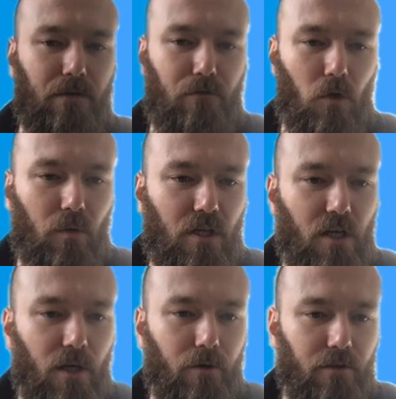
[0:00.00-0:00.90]
the following
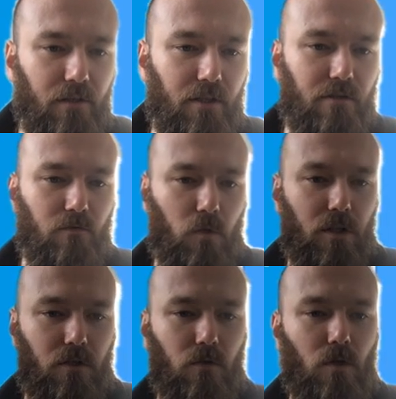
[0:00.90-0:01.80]
year in
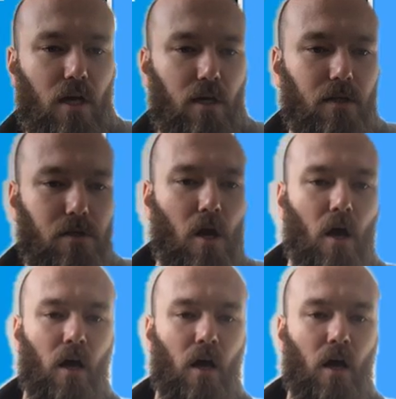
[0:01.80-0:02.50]
1942 as